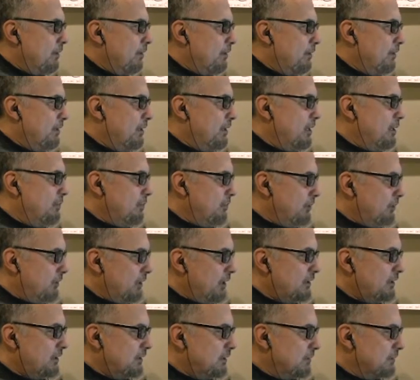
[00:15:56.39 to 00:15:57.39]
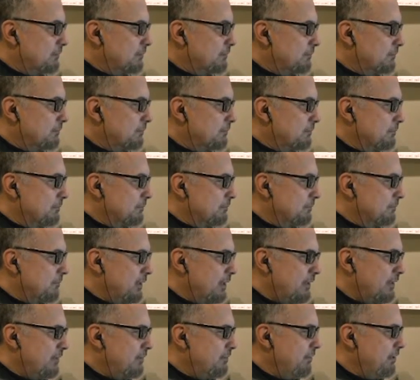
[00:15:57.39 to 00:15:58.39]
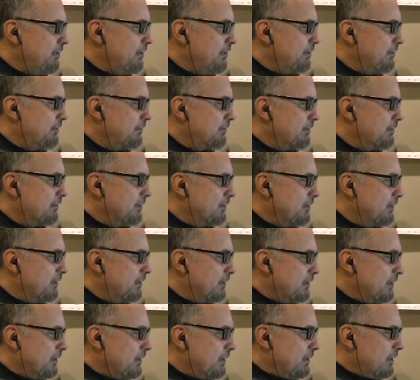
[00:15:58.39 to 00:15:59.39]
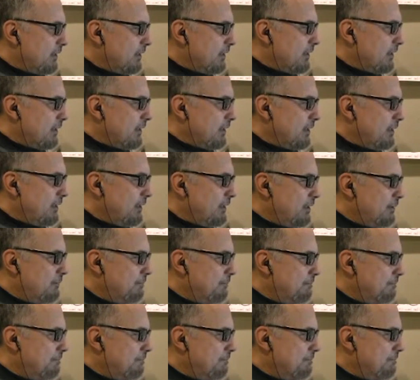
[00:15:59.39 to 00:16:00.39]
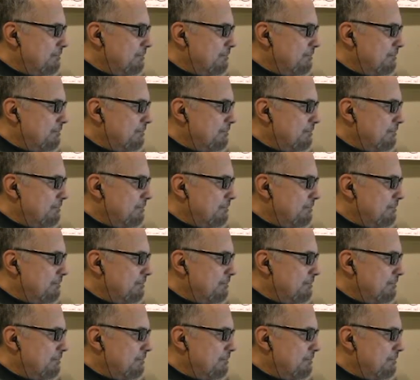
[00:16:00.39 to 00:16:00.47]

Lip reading: on immigration. Very, very different. And